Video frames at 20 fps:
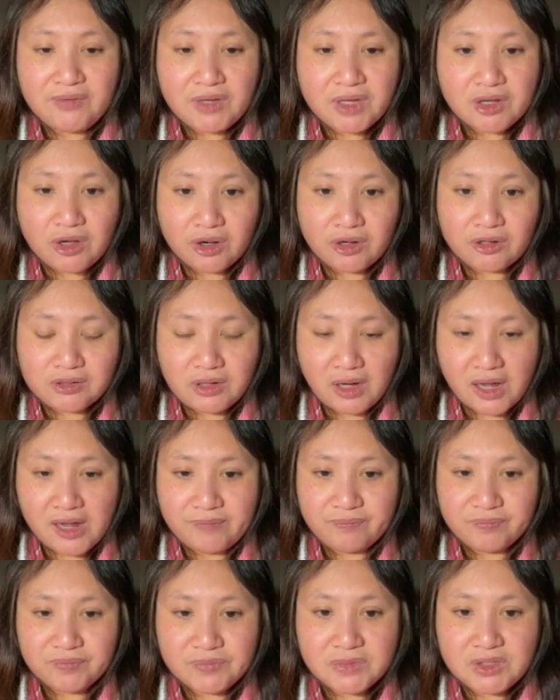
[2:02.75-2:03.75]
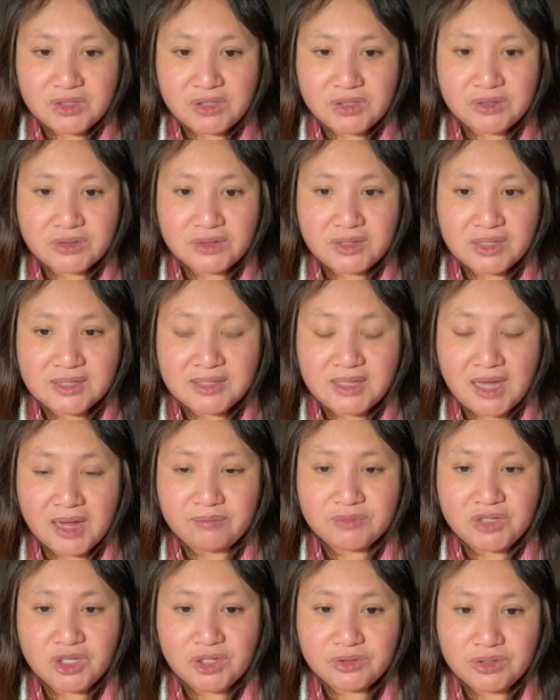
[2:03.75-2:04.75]
you go to this
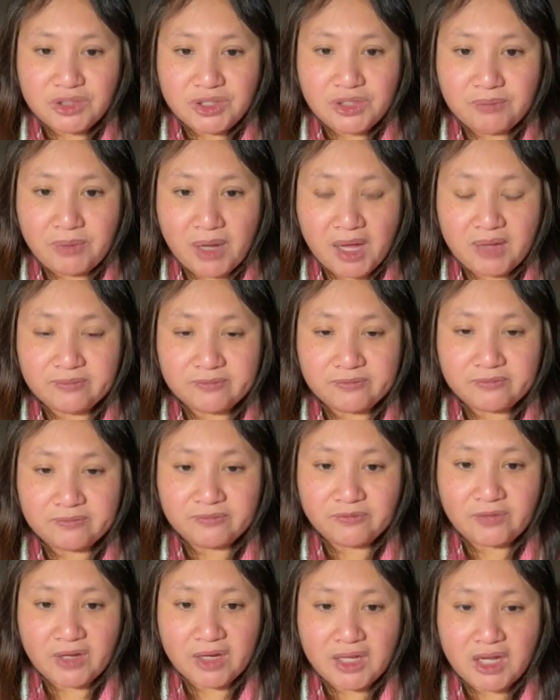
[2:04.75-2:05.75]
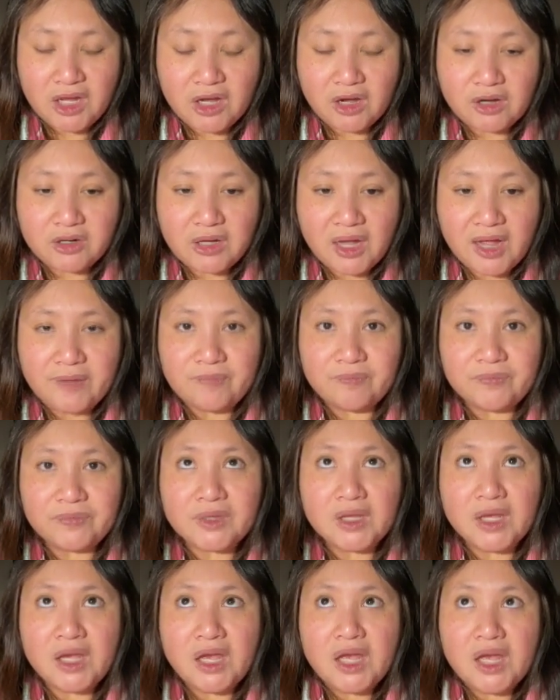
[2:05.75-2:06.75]
YouTube video,
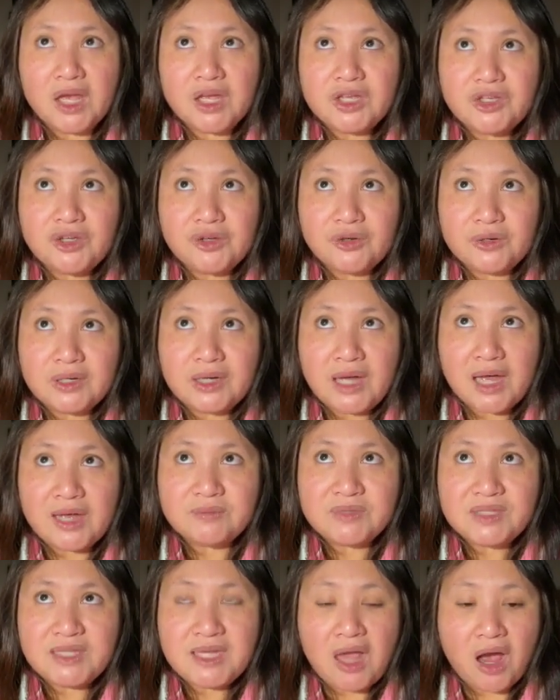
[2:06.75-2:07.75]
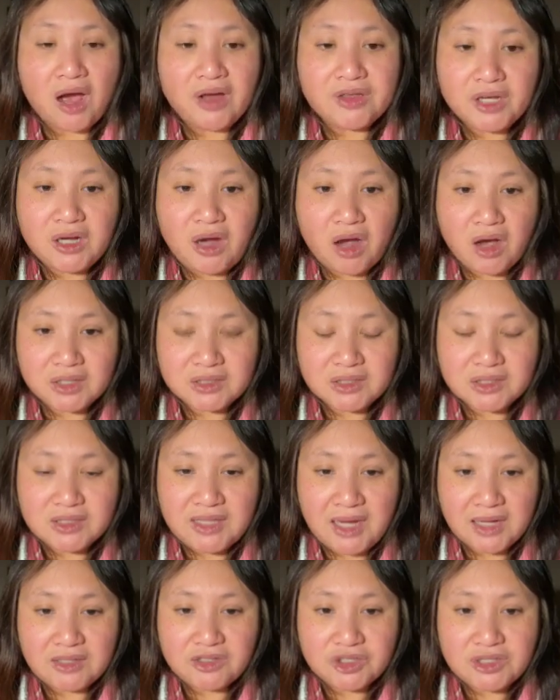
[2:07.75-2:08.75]
you will see other
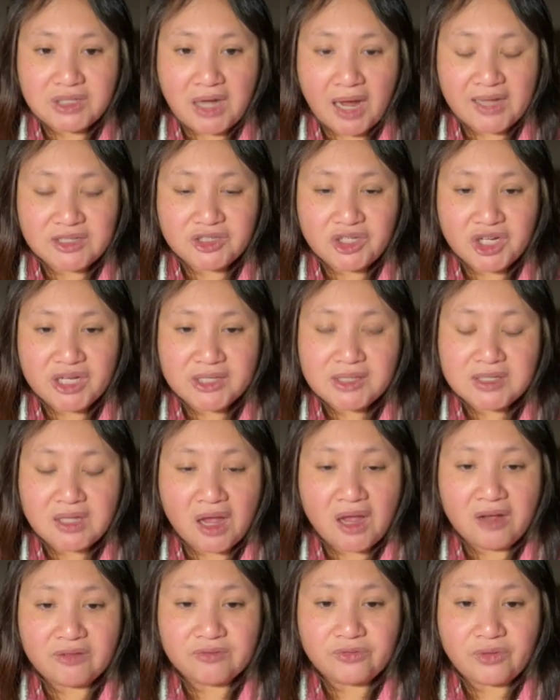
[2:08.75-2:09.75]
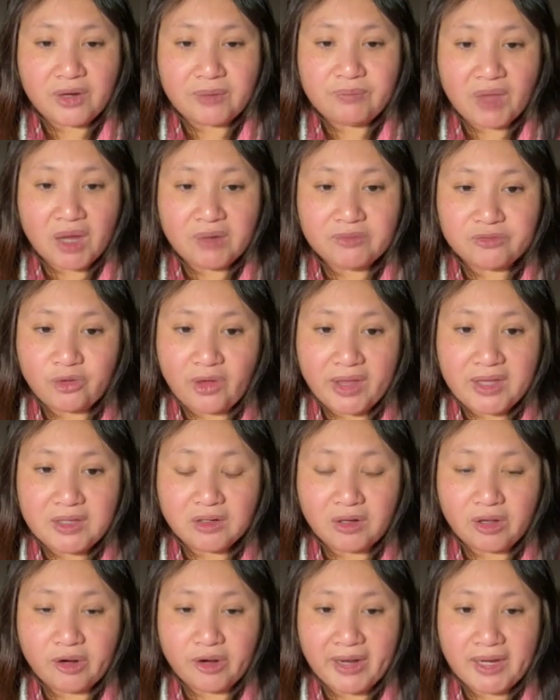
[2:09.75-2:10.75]
architecture digest from Frank
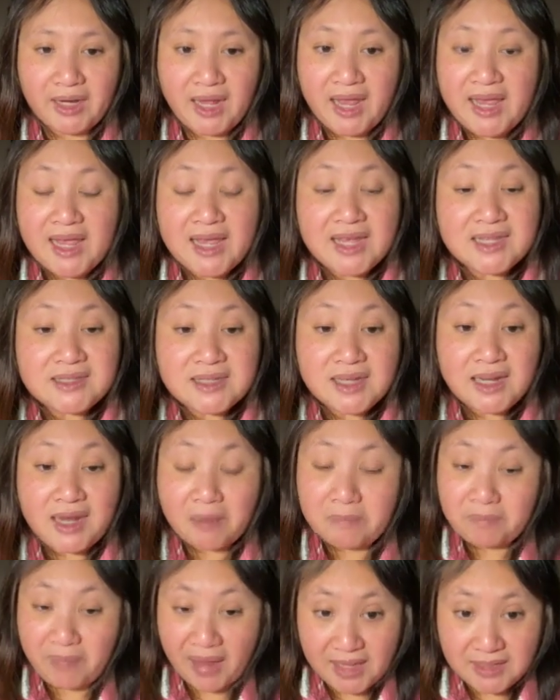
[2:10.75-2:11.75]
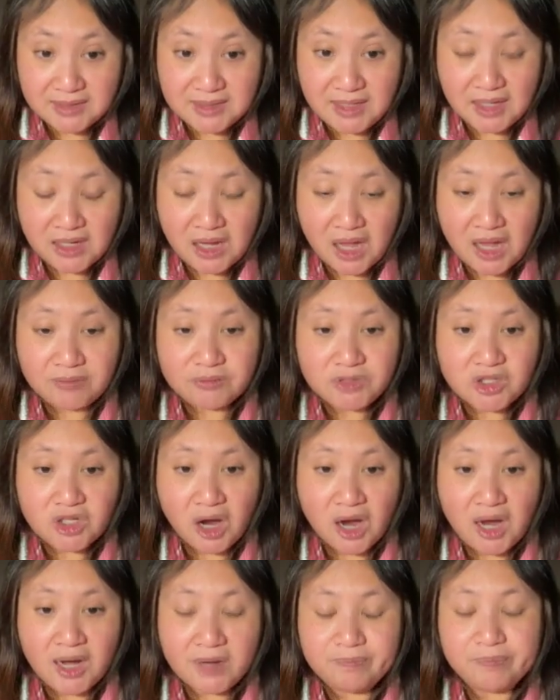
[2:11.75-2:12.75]
Lloyd. He did an amazing
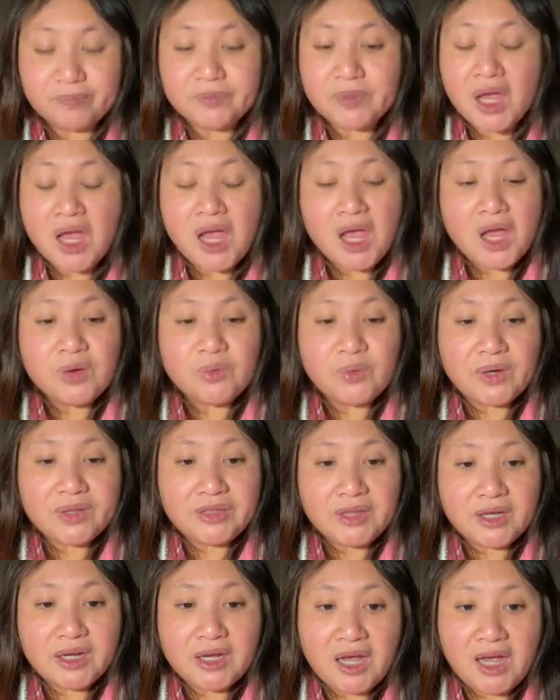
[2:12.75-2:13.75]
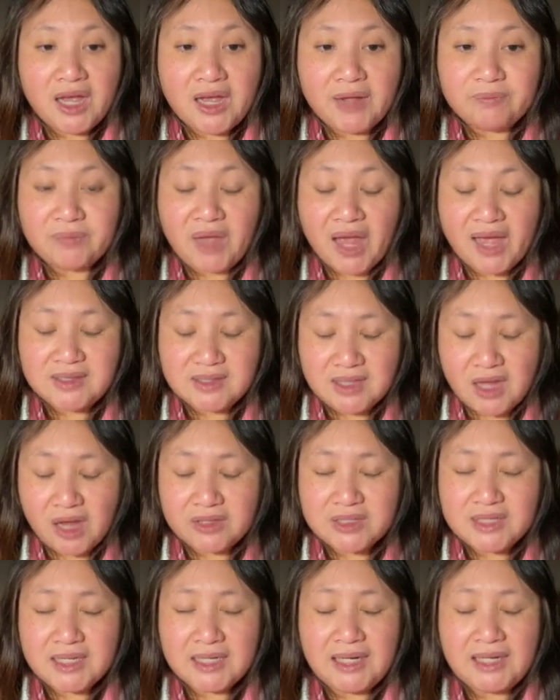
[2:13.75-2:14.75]
job with the
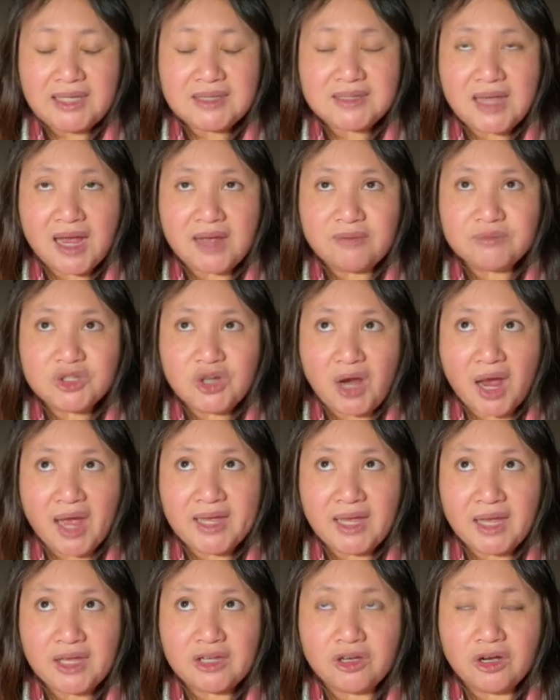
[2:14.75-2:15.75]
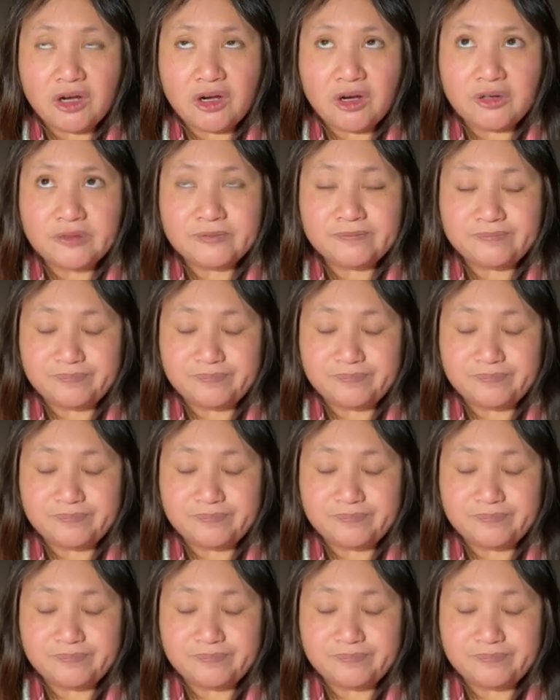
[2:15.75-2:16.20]
isosceles triangle